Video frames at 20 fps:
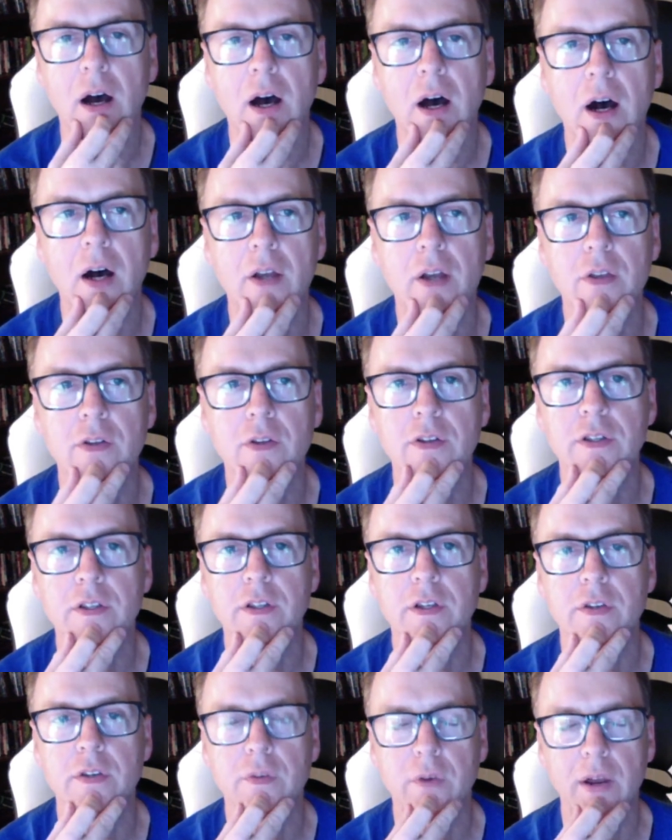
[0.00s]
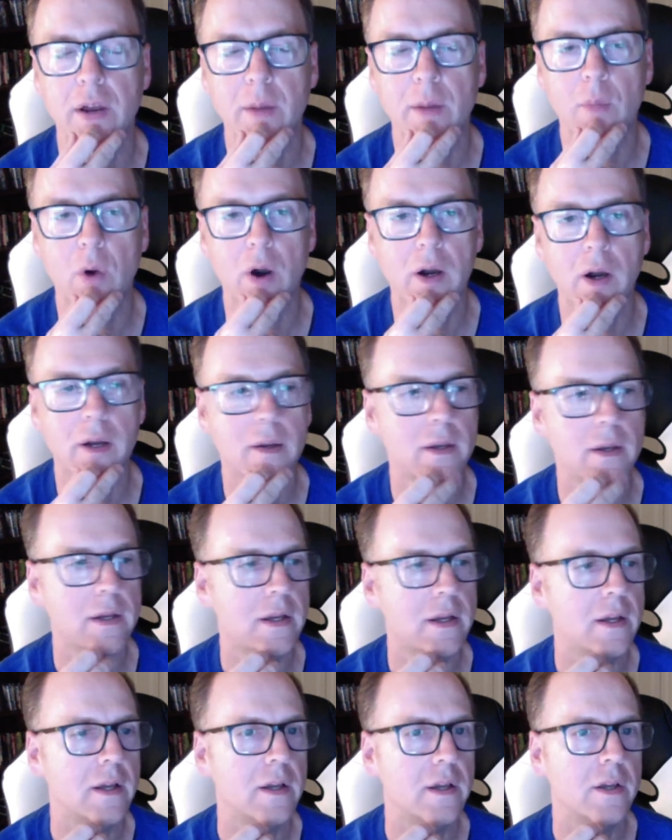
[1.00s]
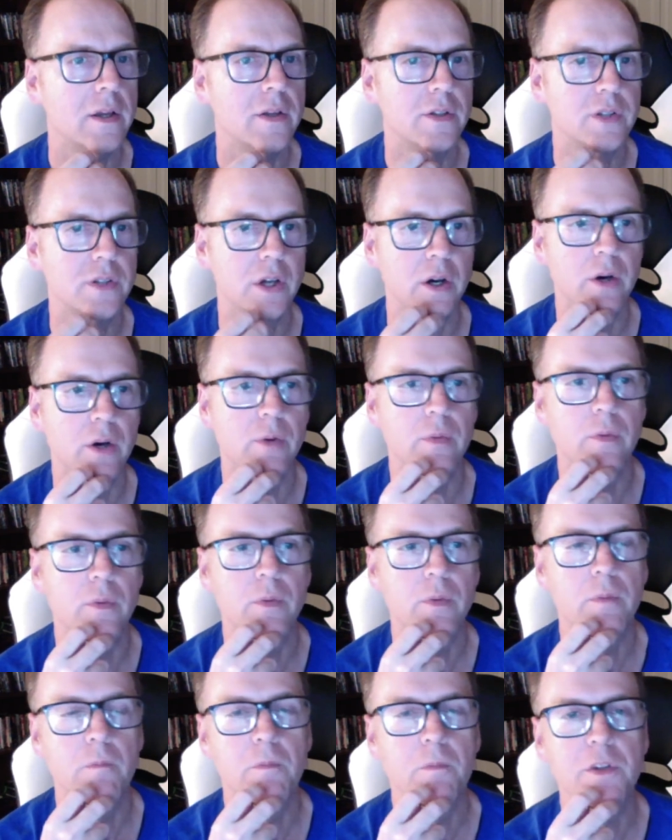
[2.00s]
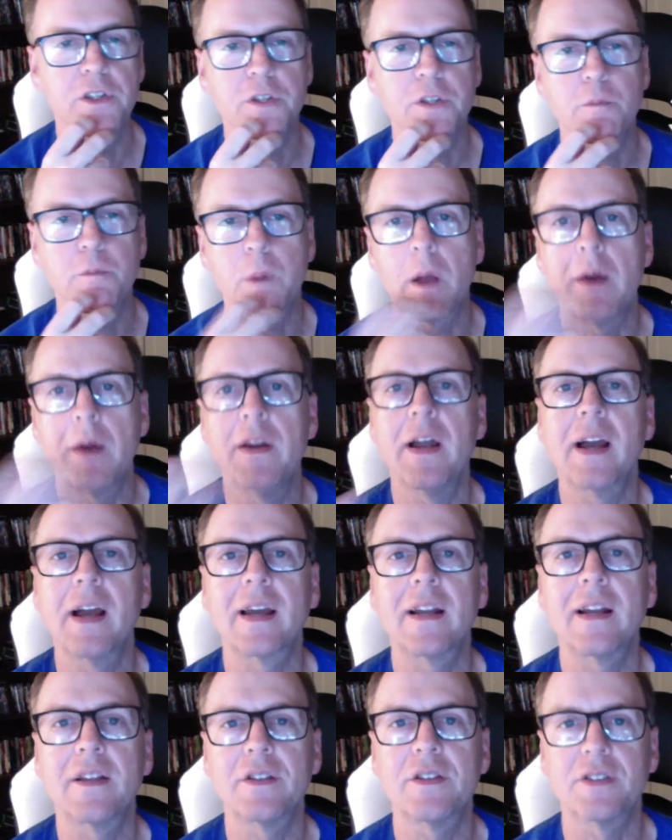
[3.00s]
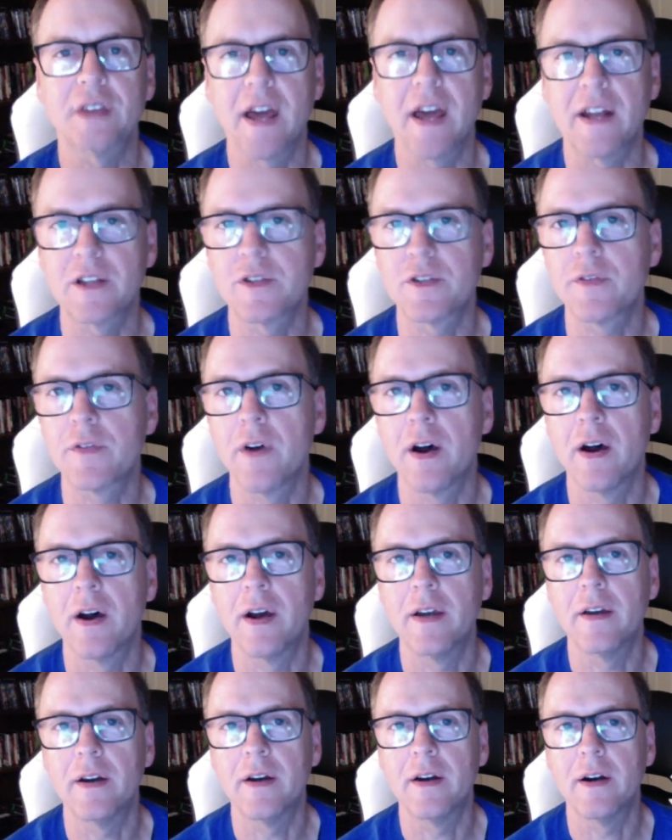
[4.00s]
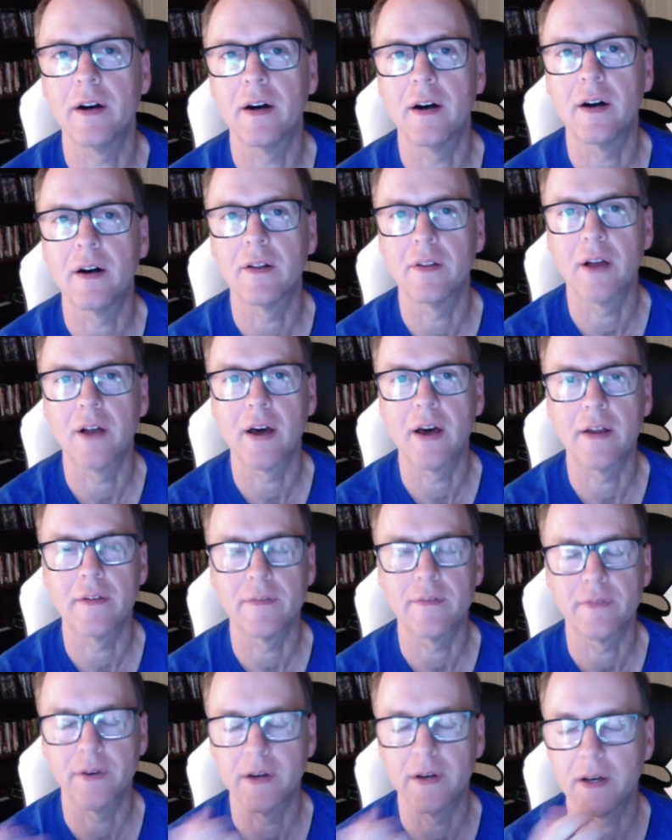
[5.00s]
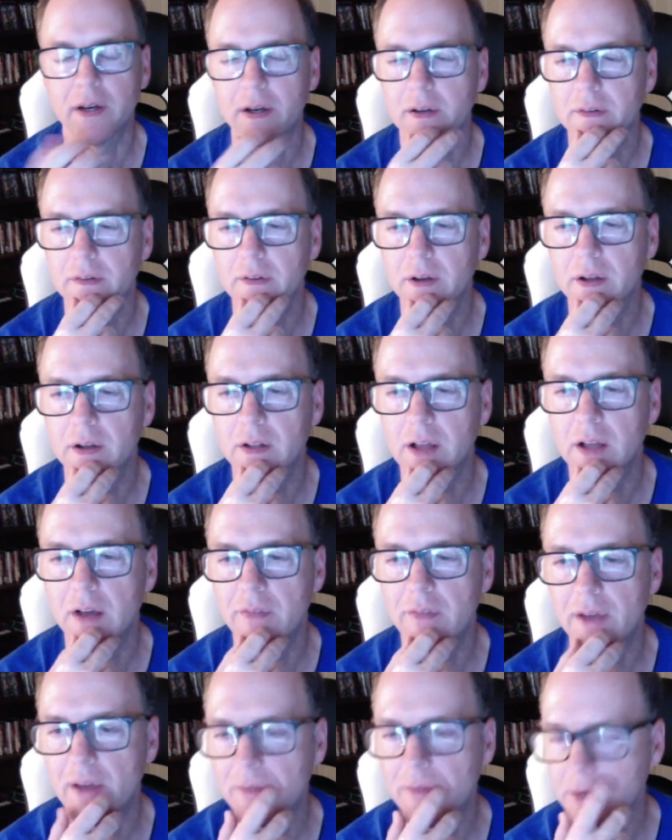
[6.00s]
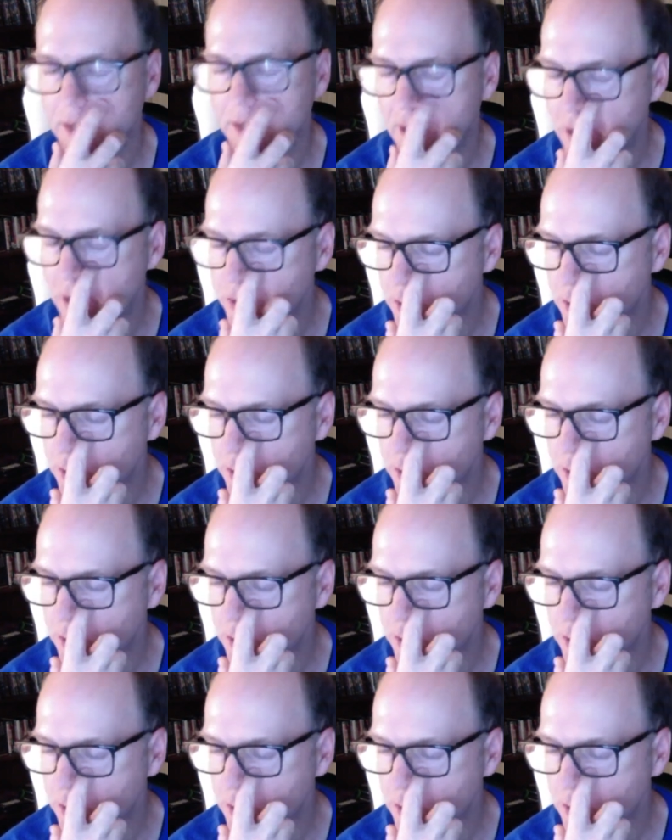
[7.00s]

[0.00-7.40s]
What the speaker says: using this framework. So this is probably not going to satisfy a lot of advertisers,